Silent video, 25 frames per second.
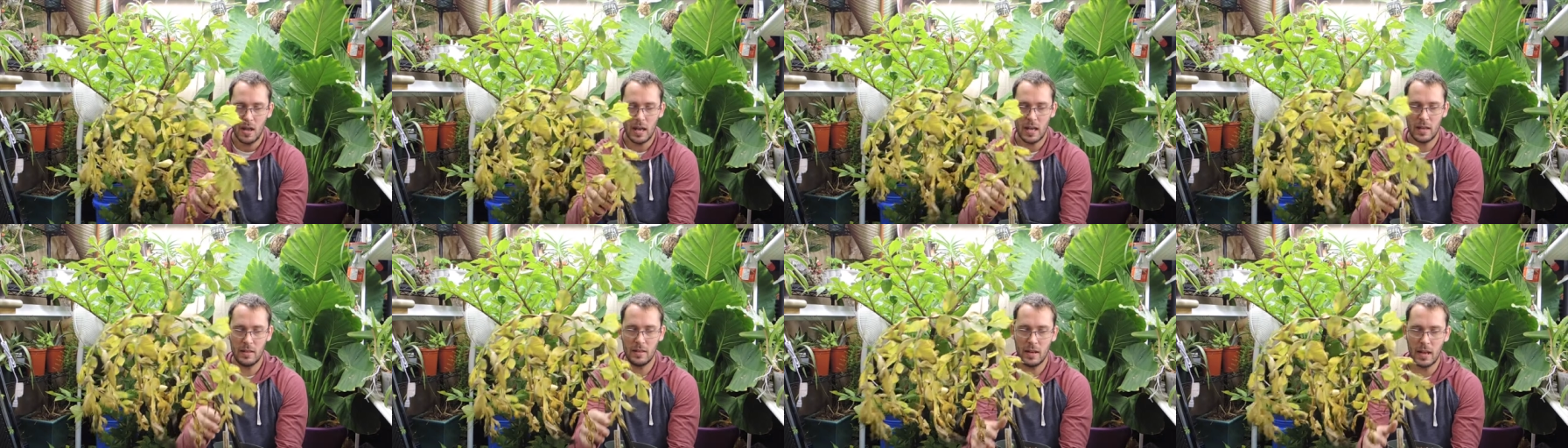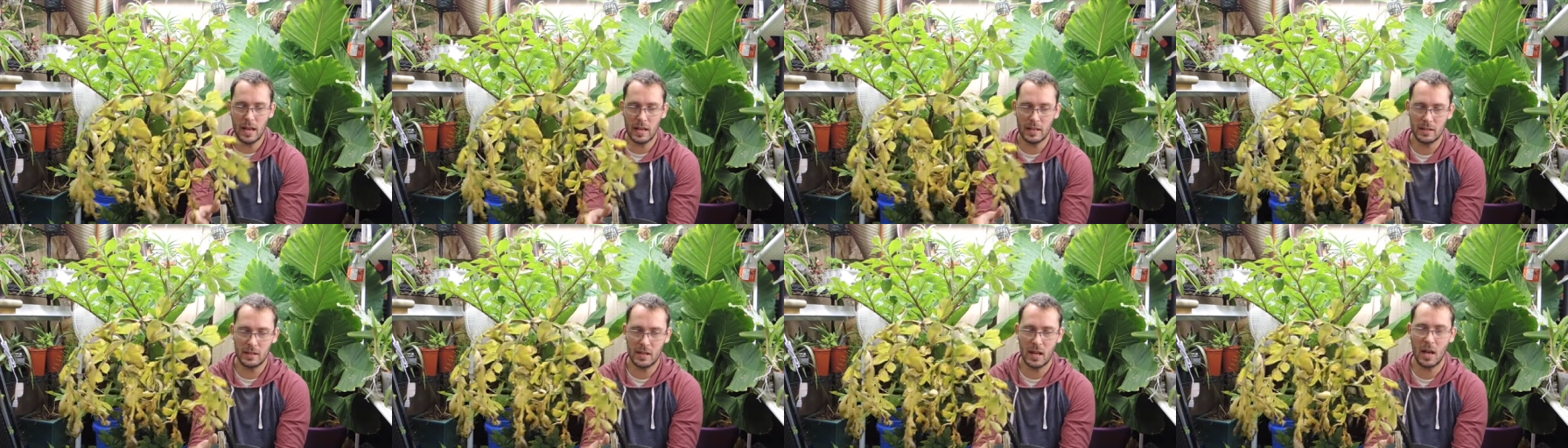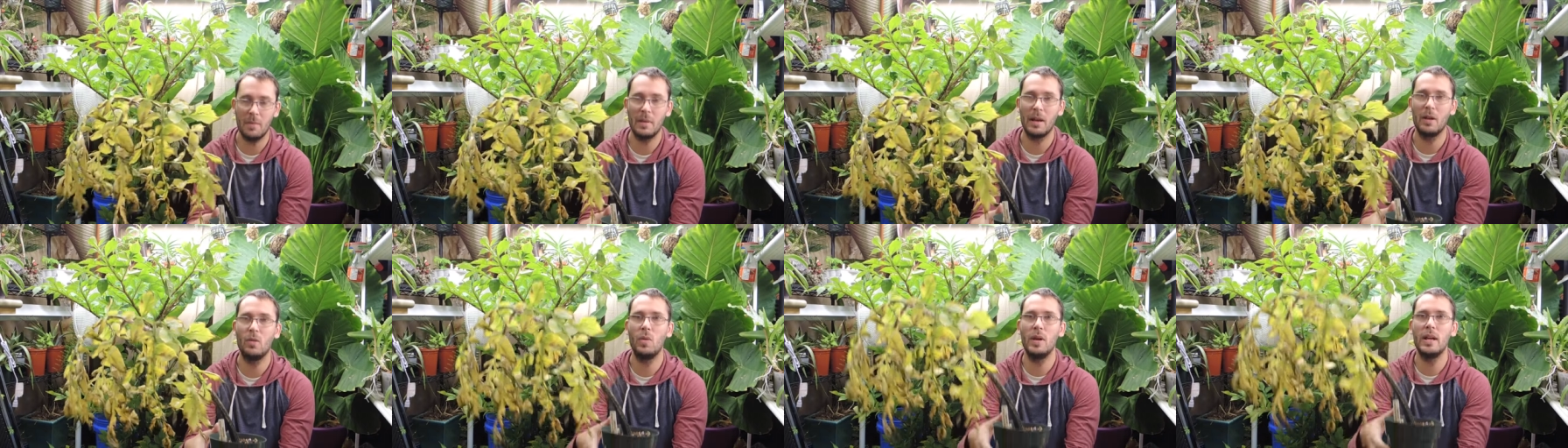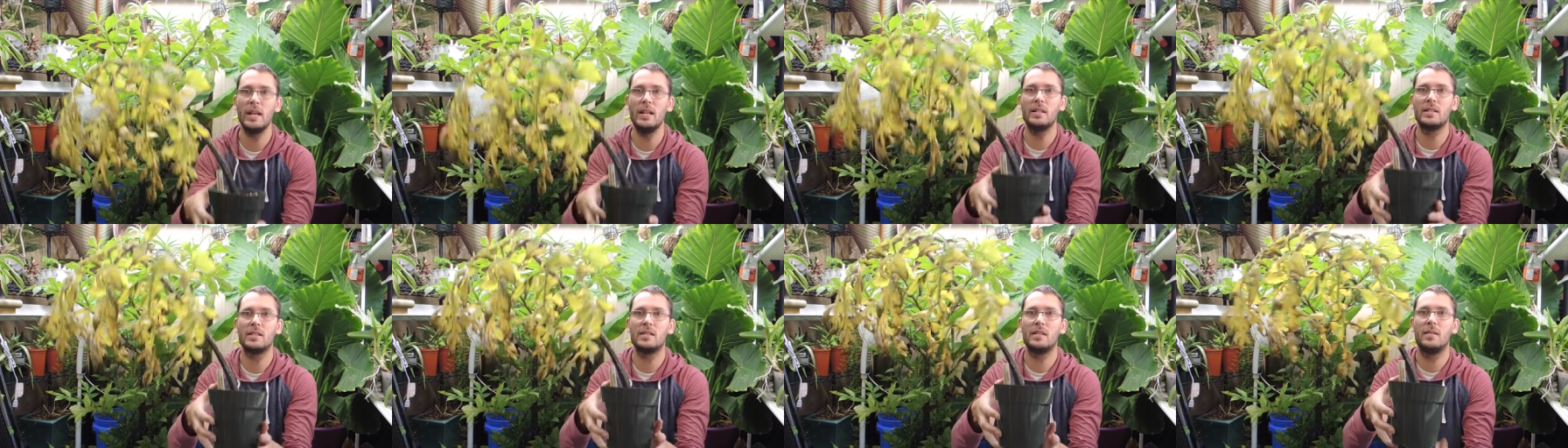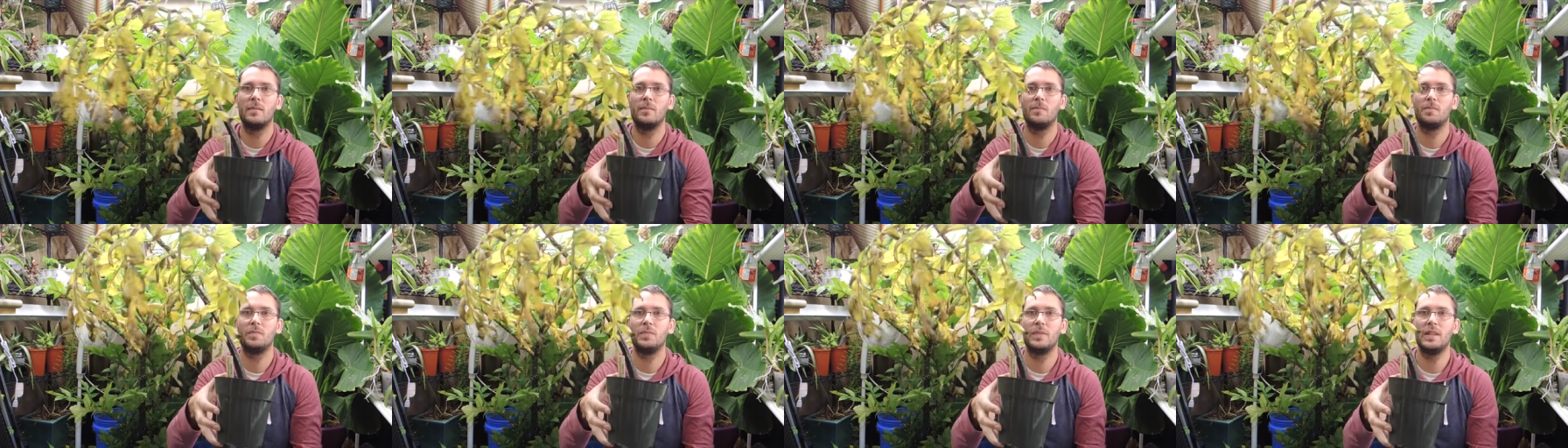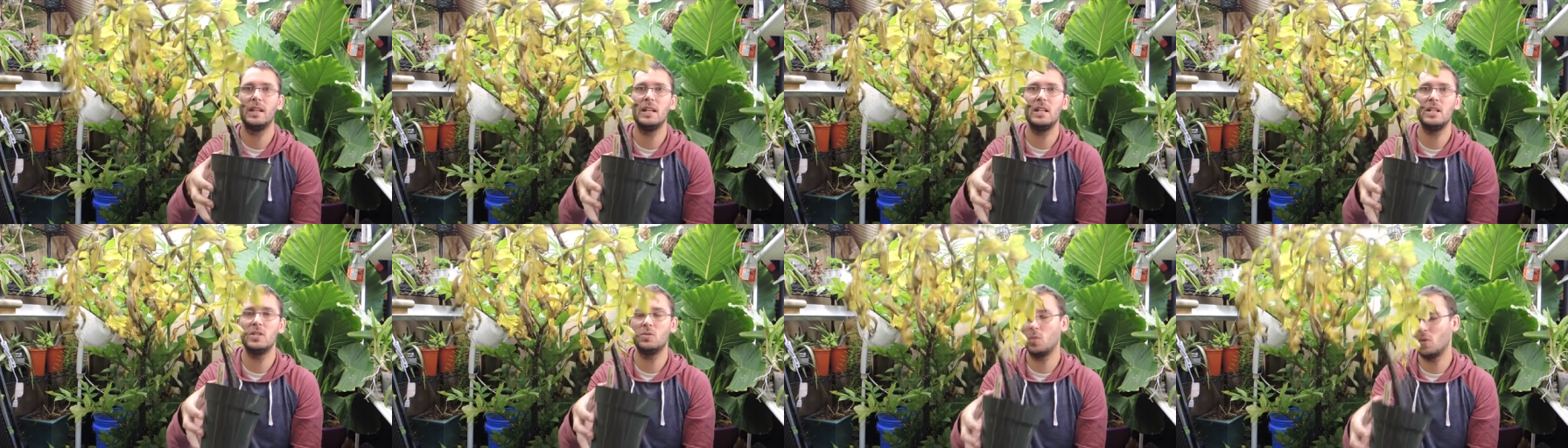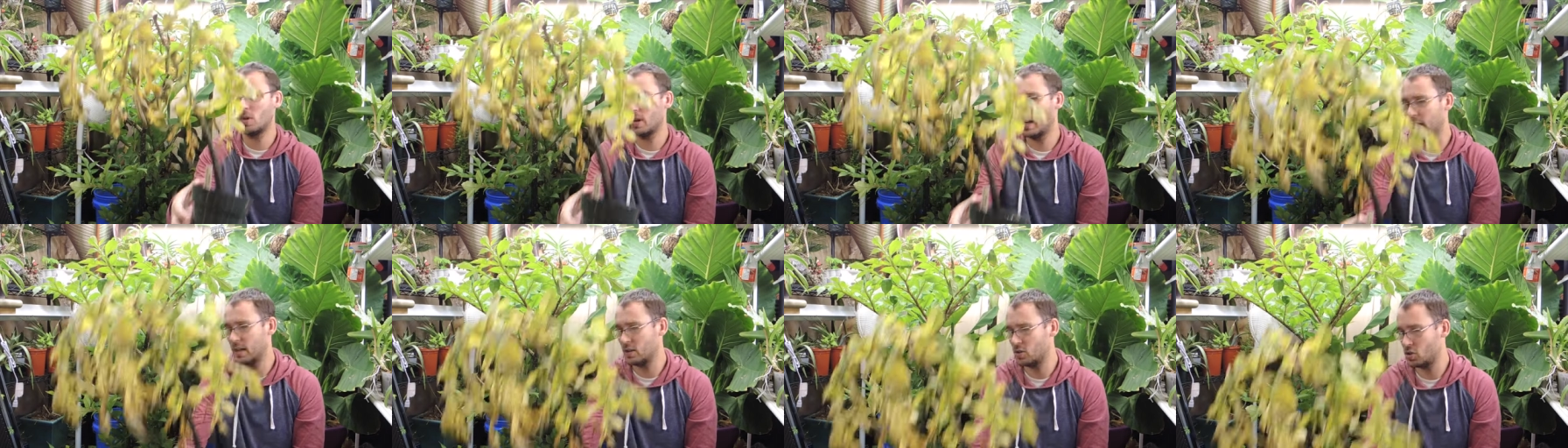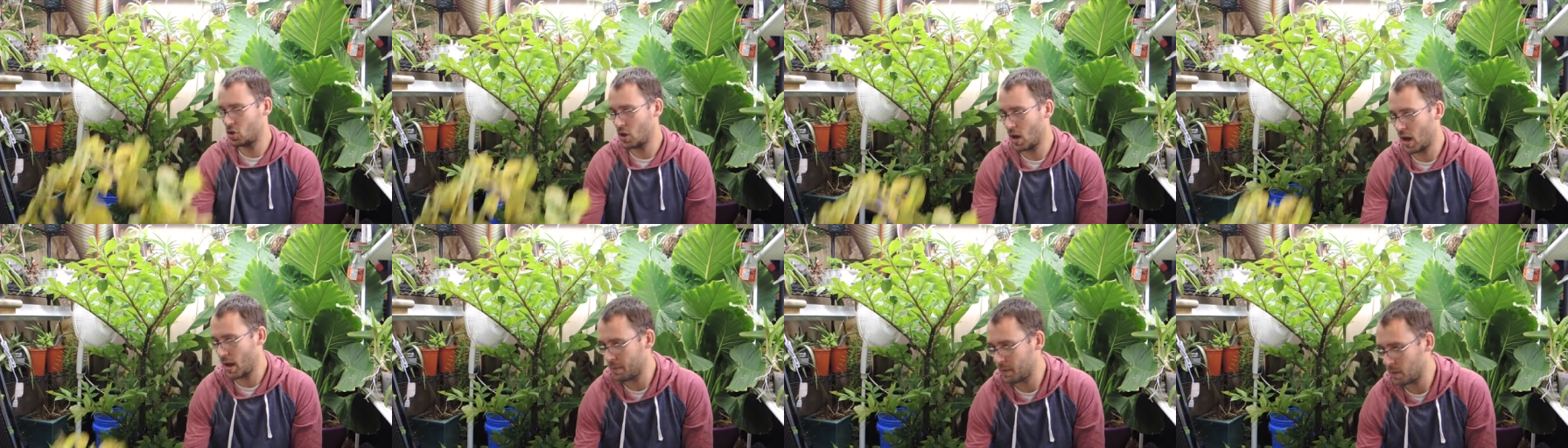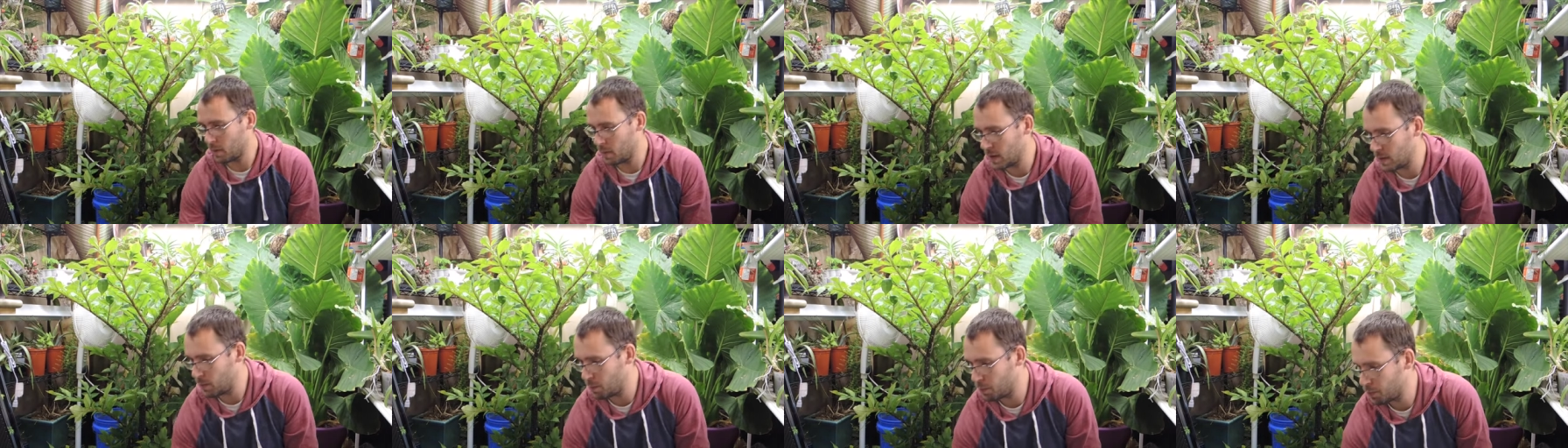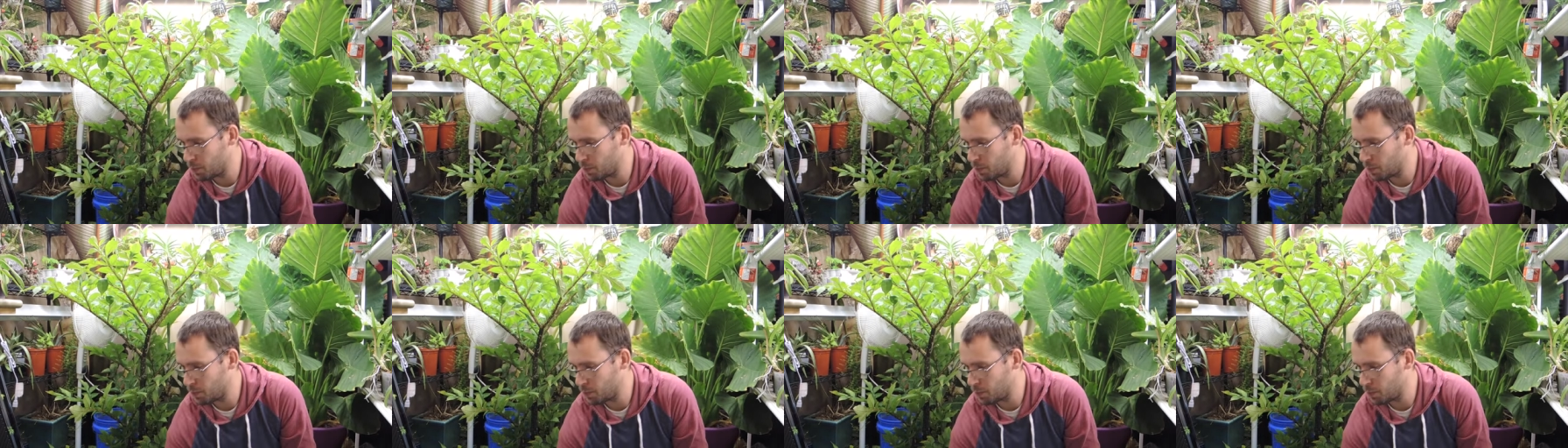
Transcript: in the next coming weeks, these will get chopped